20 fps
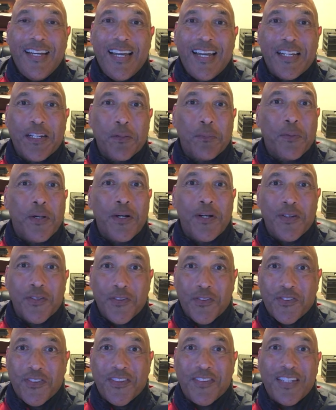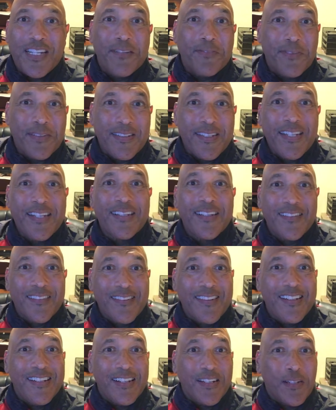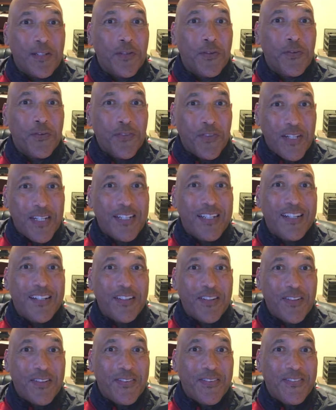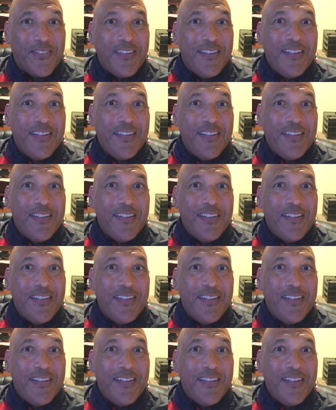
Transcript: and the walls just have a tendency to close in on you